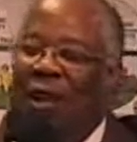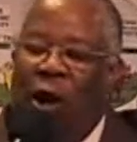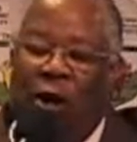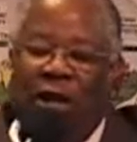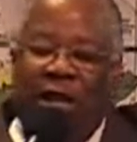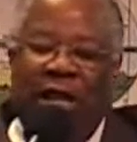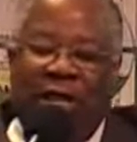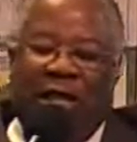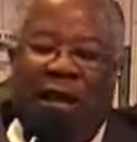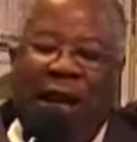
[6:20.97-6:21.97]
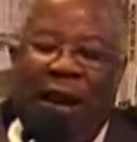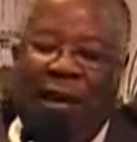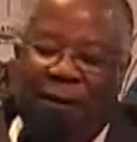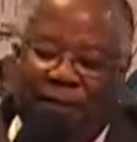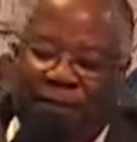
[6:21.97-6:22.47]
Lord Jesus,
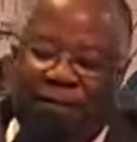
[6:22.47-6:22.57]
tonight,